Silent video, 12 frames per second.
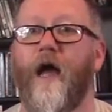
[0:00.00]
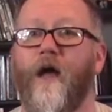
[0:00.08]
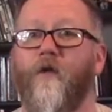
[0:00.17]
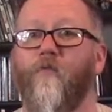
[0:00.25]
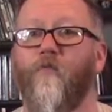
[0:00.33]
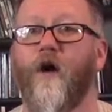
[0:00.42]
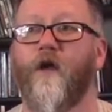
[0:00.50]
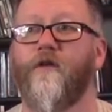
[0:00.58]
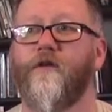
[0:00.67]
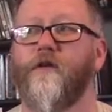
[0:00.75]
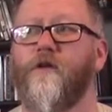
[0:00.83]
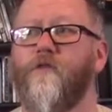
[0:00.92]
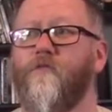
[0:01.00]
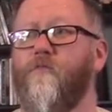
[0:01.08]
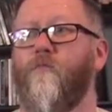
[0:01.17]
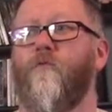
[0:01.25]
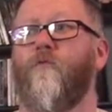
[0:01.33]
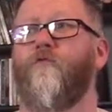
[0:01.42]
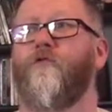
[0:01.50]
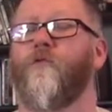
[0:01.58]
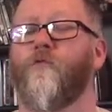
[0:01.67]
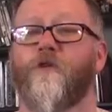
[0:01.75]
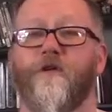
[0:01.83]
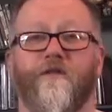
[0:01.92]
and what it, uh,
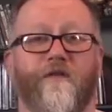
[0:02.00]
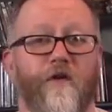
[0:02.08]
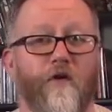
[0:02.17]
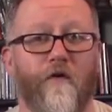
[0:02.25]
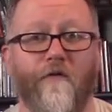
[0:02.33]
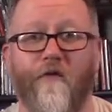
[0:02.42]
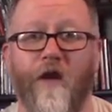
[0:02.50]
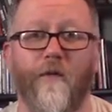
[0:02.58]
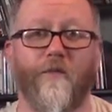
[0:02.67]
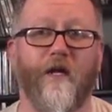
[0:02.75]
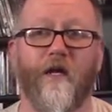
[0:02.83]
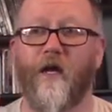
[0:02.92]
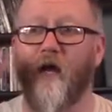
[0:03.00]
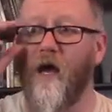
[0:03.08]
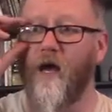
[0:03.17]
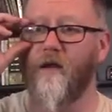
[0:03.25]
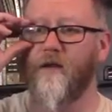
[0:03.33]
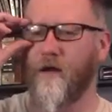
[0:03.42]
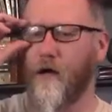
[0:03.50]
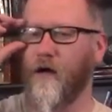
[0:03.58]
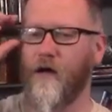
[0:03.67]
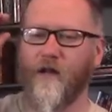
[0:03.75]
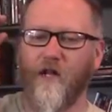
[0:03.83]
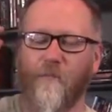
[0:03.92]
you would consider a family. And
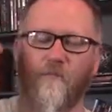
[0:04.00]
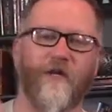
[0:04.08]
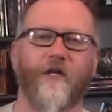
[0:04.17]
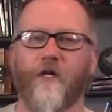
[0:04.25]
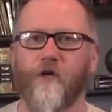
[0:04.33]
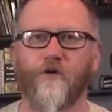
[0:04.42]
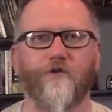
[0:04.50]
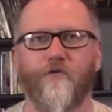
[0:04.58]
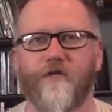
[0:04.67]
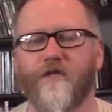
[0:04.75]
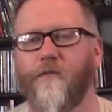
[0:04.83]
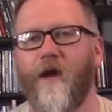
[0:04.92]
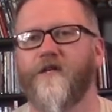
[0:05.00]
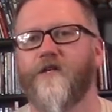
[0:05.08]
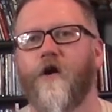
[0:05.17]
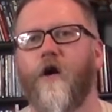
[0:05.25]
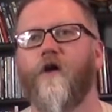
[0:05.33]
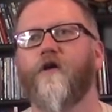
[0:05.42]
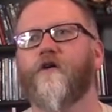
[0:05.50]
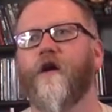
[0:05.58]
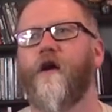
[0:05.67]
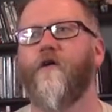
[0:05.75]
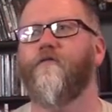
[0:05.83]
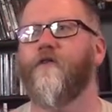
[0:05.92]
uh, Billy goes through this amazing arc
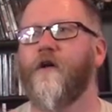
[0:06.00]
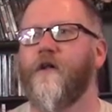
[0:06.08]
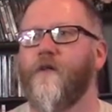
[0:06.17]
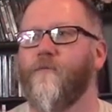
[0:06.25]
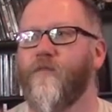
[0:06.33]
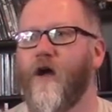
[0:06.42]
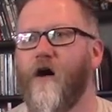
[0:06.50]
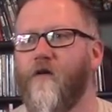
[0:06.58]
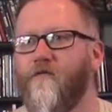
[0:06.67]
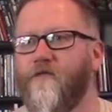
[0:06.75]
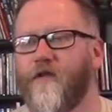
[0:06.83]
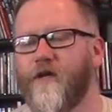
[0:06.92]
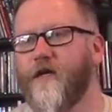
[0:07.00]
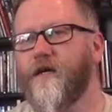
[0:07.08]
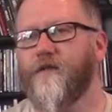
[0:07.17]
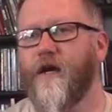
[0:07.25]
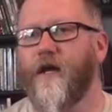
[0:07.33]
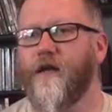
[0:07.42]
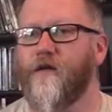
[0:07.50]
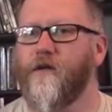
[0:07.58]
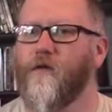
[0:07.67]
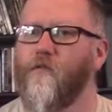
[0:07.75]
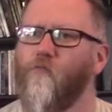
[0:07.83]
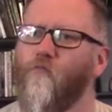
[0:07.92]
of of thinking that
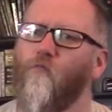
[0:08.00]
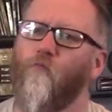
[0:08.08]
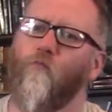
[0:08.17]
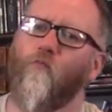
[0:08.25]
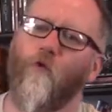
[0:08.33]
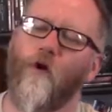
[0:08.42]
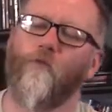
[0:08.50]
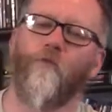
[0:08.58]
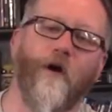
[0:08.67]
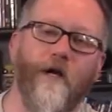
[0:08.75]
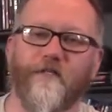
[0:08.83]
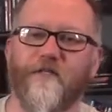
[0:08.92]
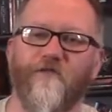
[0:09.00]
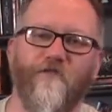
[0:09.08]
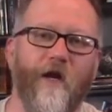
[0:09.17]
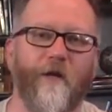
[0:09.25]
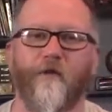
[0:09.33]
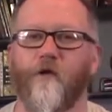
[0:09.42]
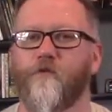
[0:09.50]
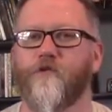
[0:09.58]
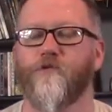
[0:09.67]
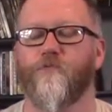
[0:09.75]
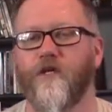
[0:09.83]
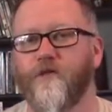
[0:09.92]
one way is his family, which
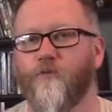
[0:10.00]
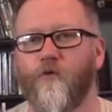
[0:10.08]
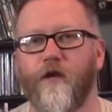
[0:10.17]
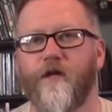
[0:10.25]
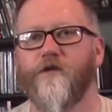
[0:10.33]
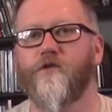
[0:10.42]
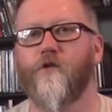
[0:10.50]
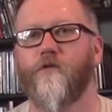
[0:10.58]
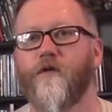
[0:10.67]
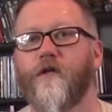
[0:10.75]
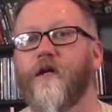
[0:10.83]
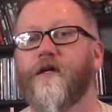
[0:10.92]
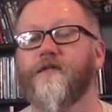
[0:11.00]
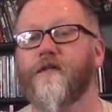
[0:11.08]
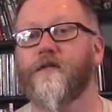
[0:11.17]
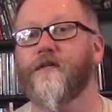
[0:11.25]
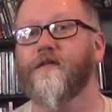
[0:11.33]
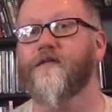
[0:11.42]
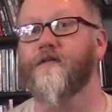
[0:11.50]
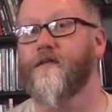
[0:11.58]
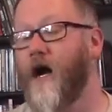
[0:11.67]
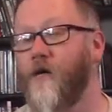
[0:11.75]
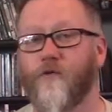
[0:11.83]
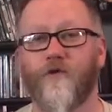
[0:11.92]
is what he's born into, and realizing that it's
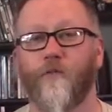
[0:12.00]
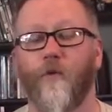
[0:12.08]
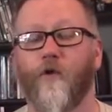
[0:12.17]
not what you're